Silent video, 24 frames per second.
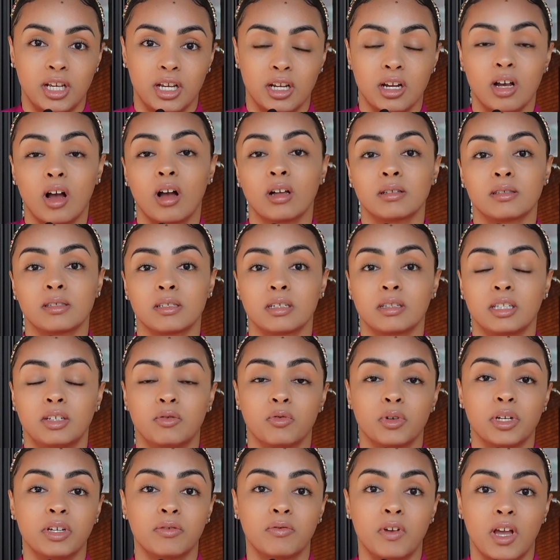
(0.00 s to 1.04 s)
and constantly
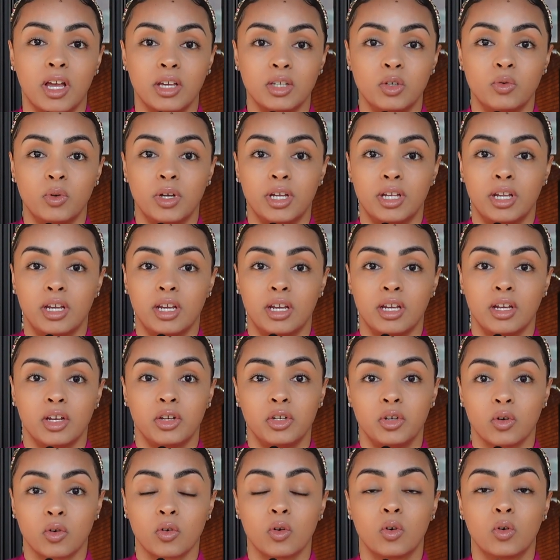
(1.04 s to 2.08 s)

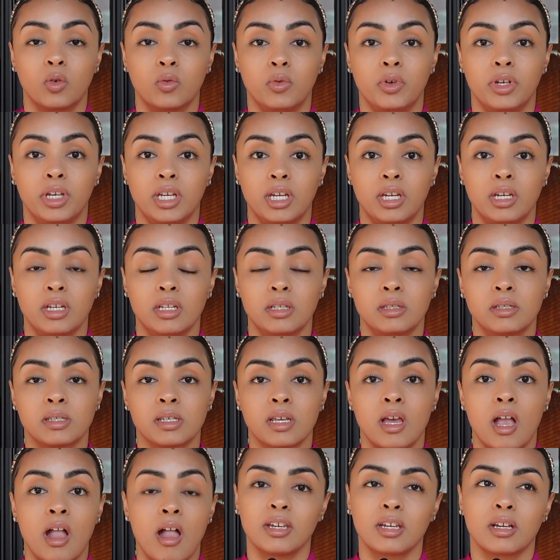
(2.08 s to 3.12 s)
reevaluating your own needs.
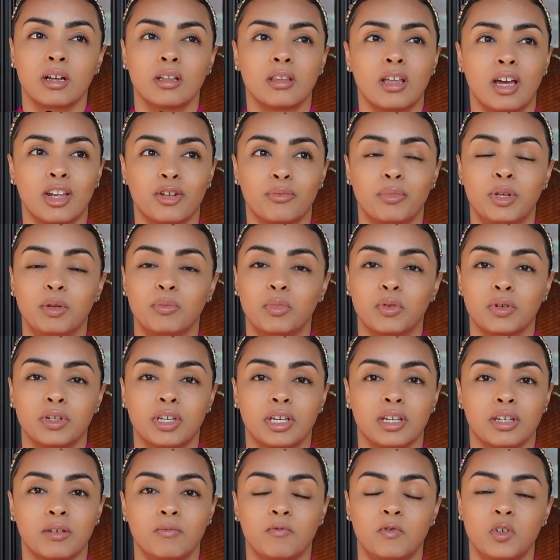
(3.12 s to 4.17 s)
A lot of people get
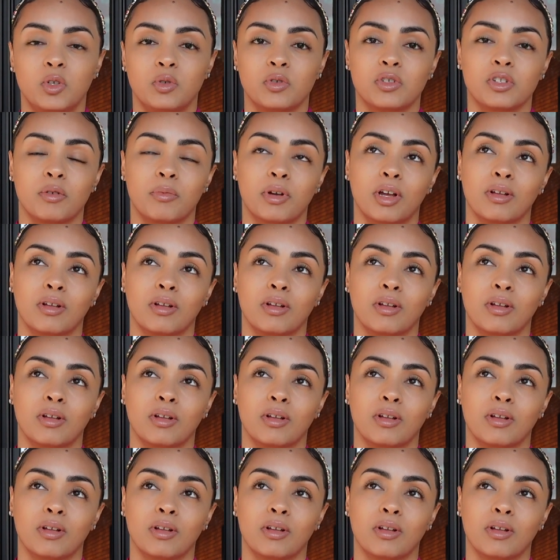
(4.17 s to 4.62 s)
confused about